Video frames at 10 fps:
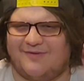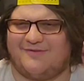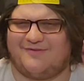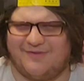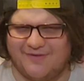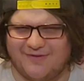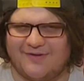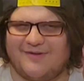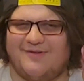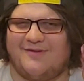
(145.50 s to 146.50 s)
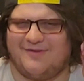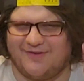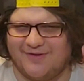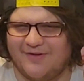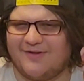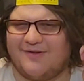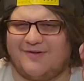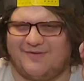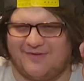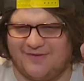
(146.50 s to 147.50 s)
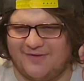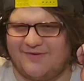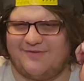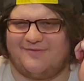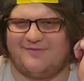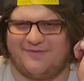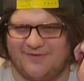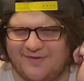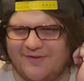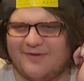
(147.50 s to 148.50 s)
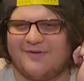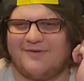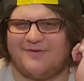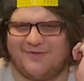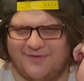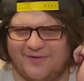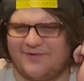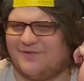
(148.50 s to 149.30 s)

Jonah's in America. I'm afraid of a